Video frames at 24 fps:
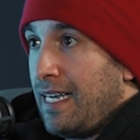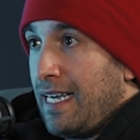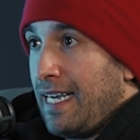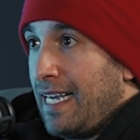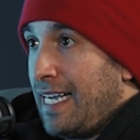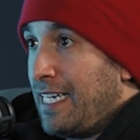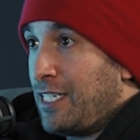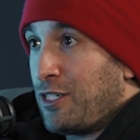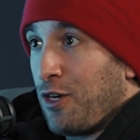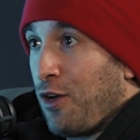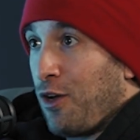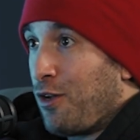
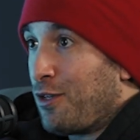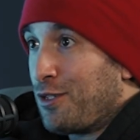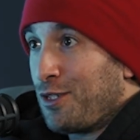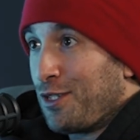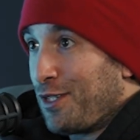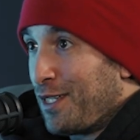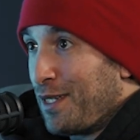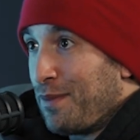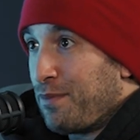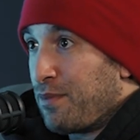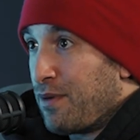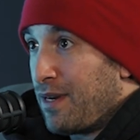it's all
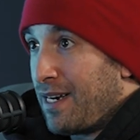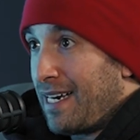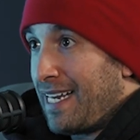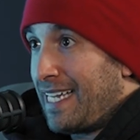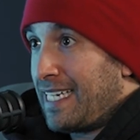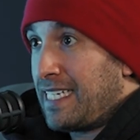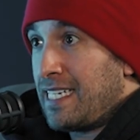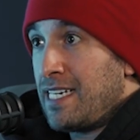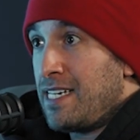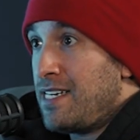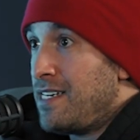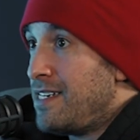
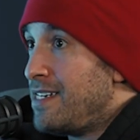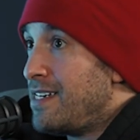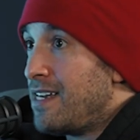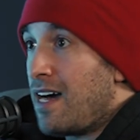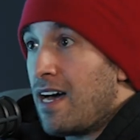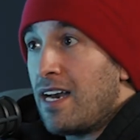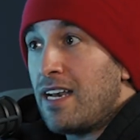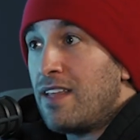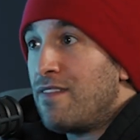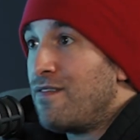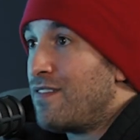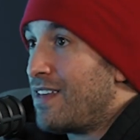deliberate.
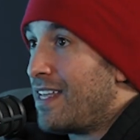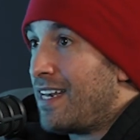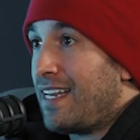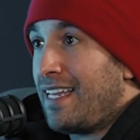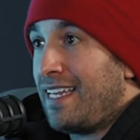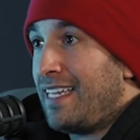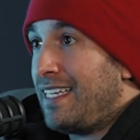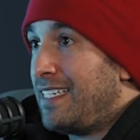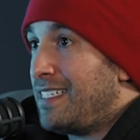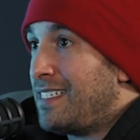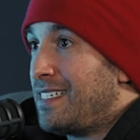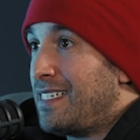None of it
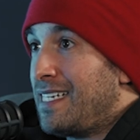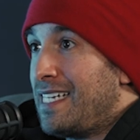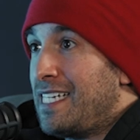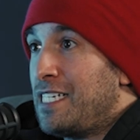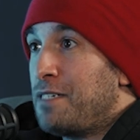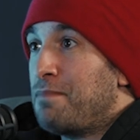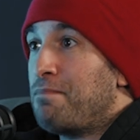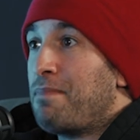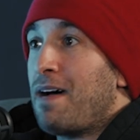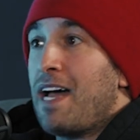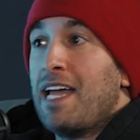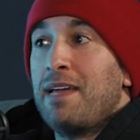is
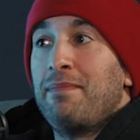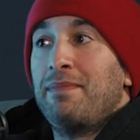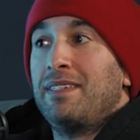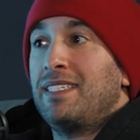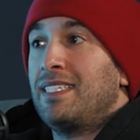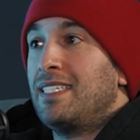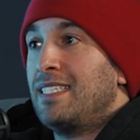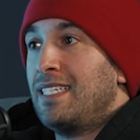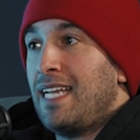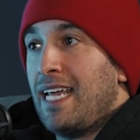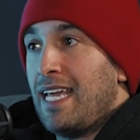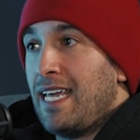by
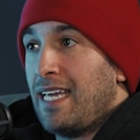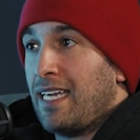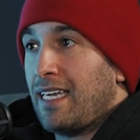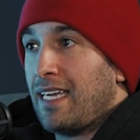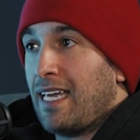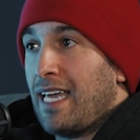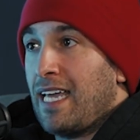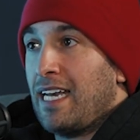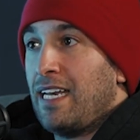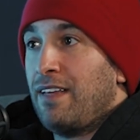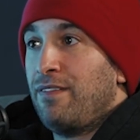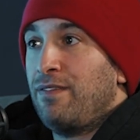mistake.
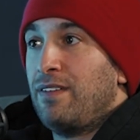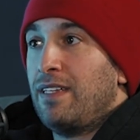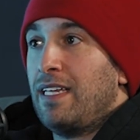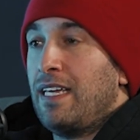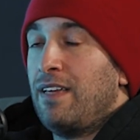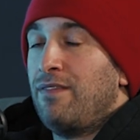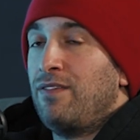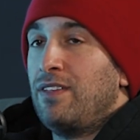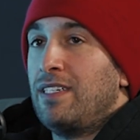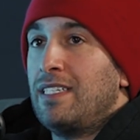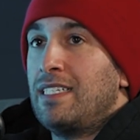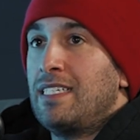And if
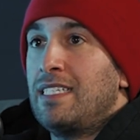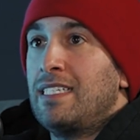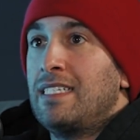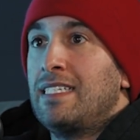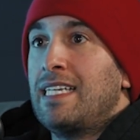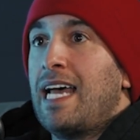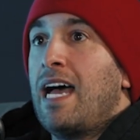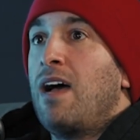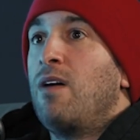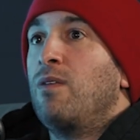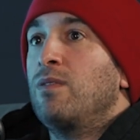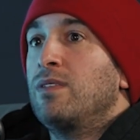it
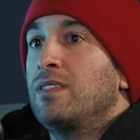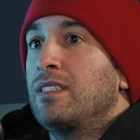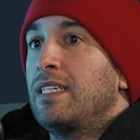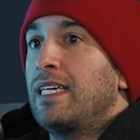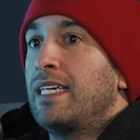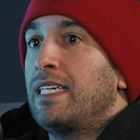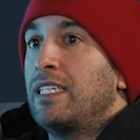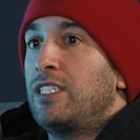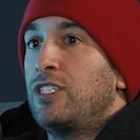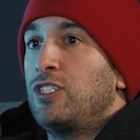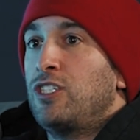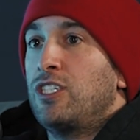sounds like
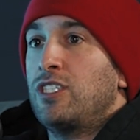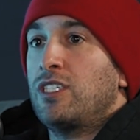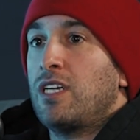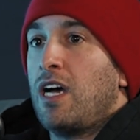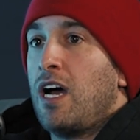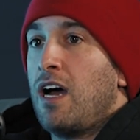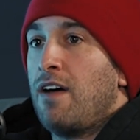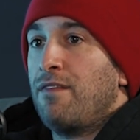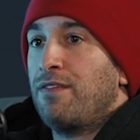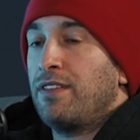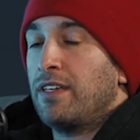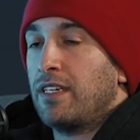it's just
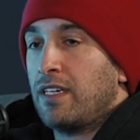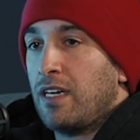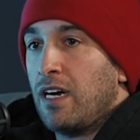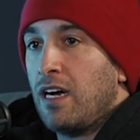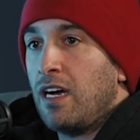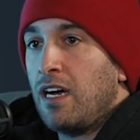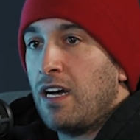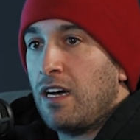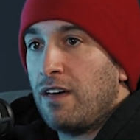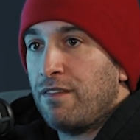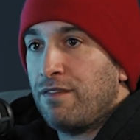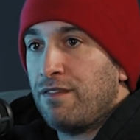off the
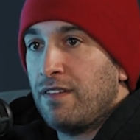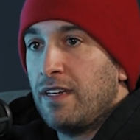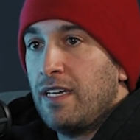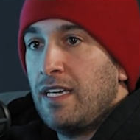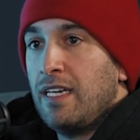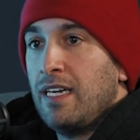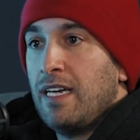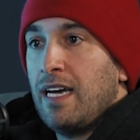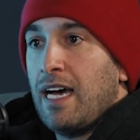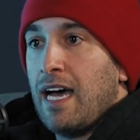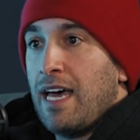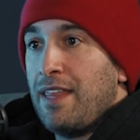cuff,
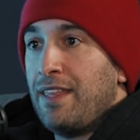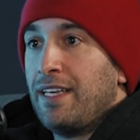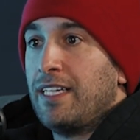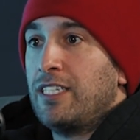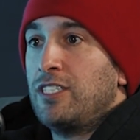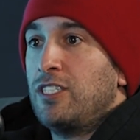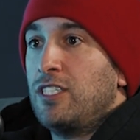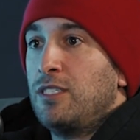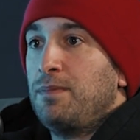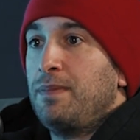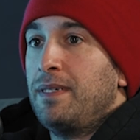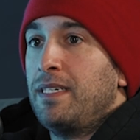I think it's
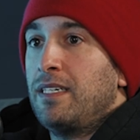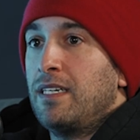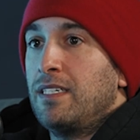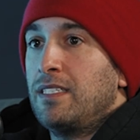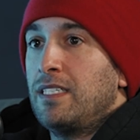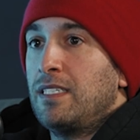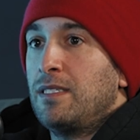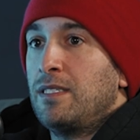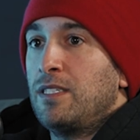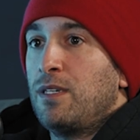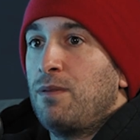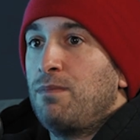just because
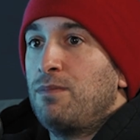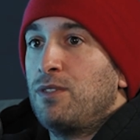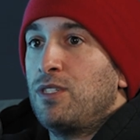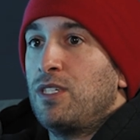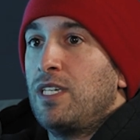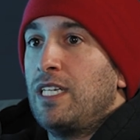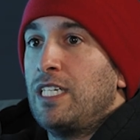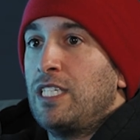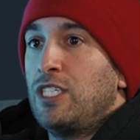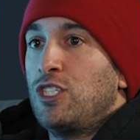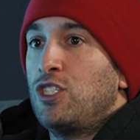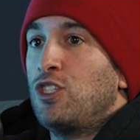
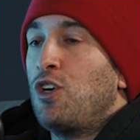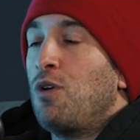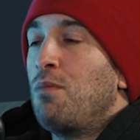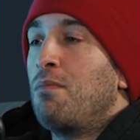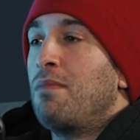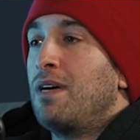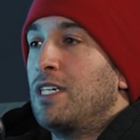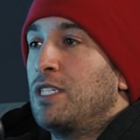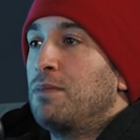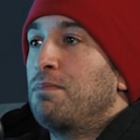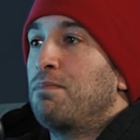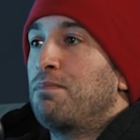it's so
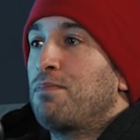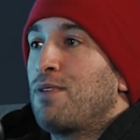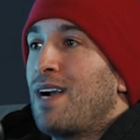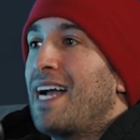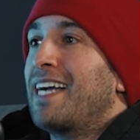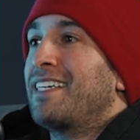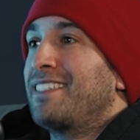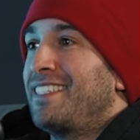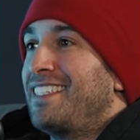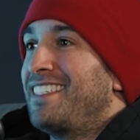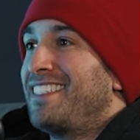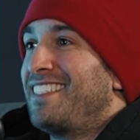much
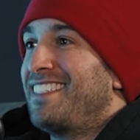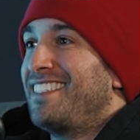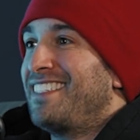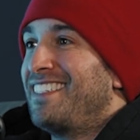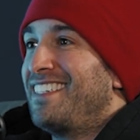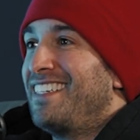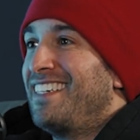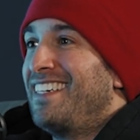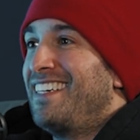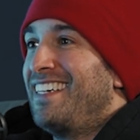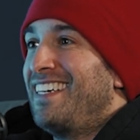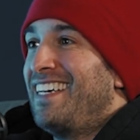practice.
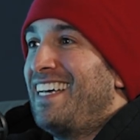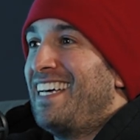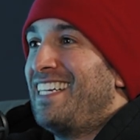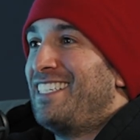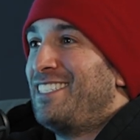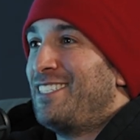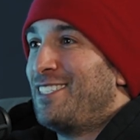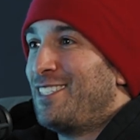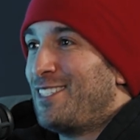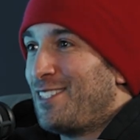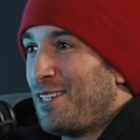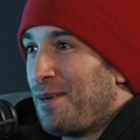It's
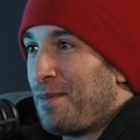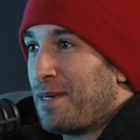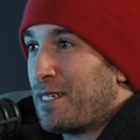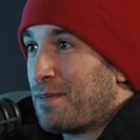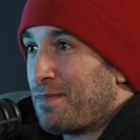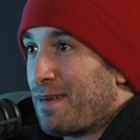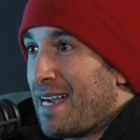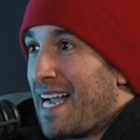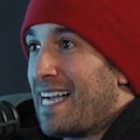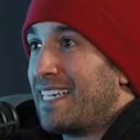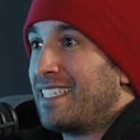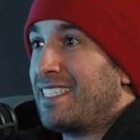just so much
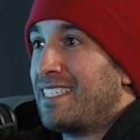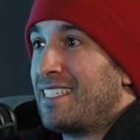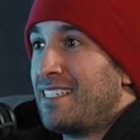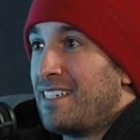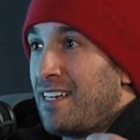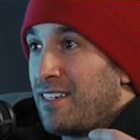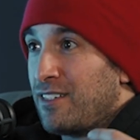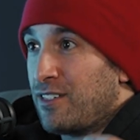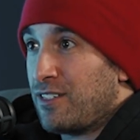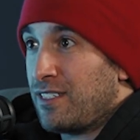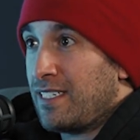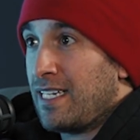practice and
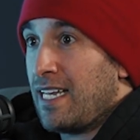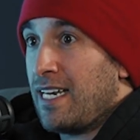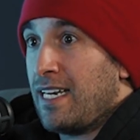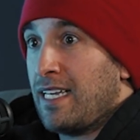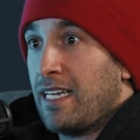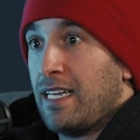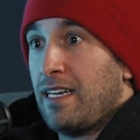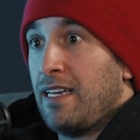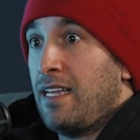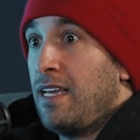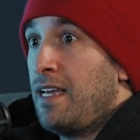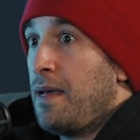understanding
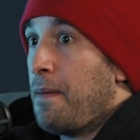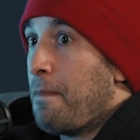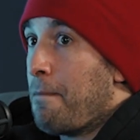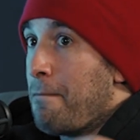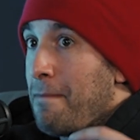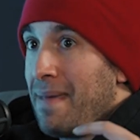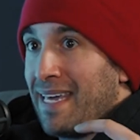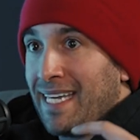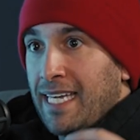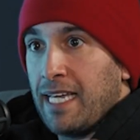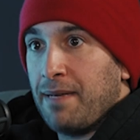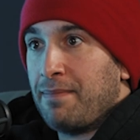and
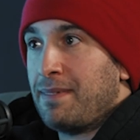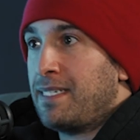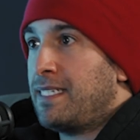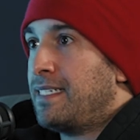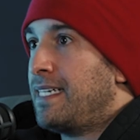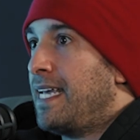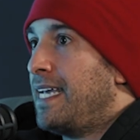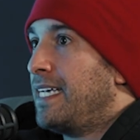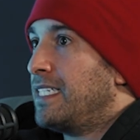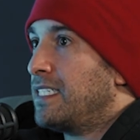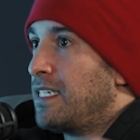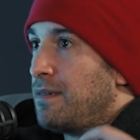making
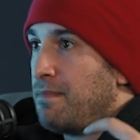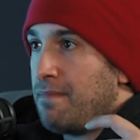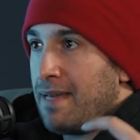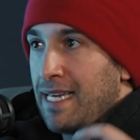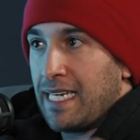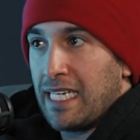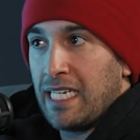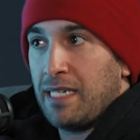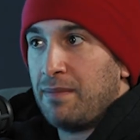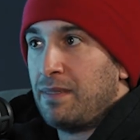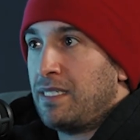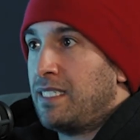mistakes and
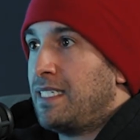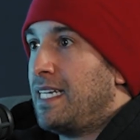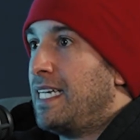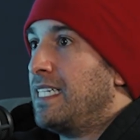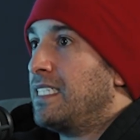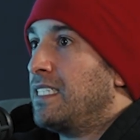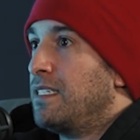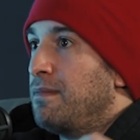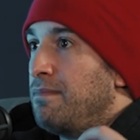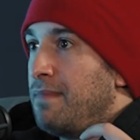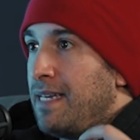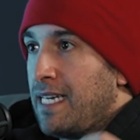making
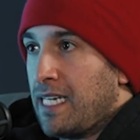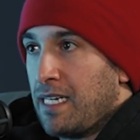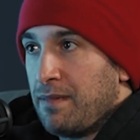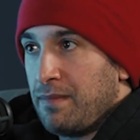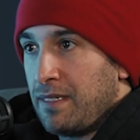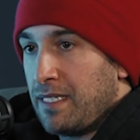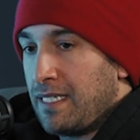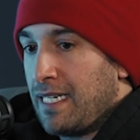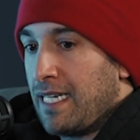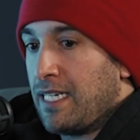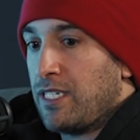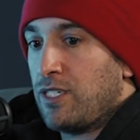mistakes and making
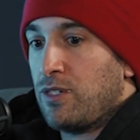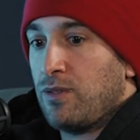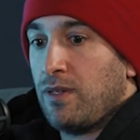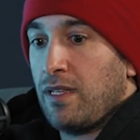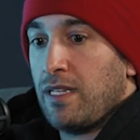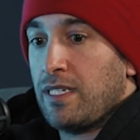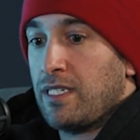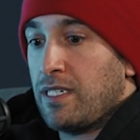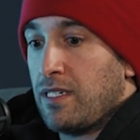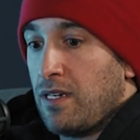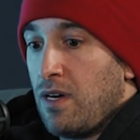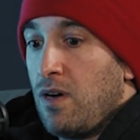mistakes and
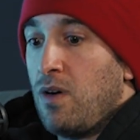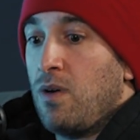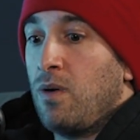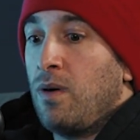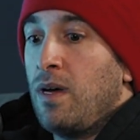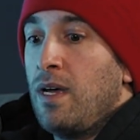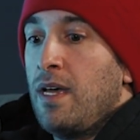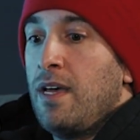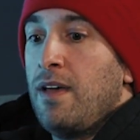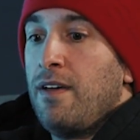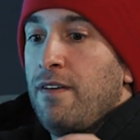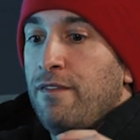realizing, oh,
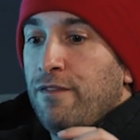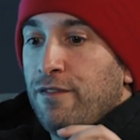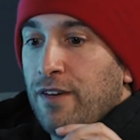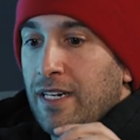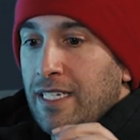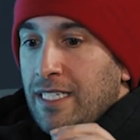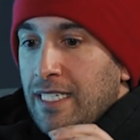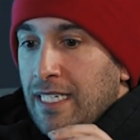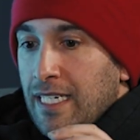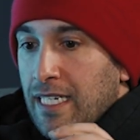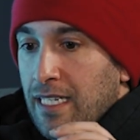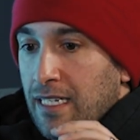
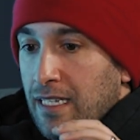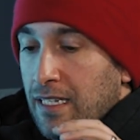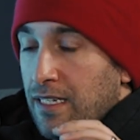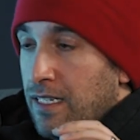phrasing it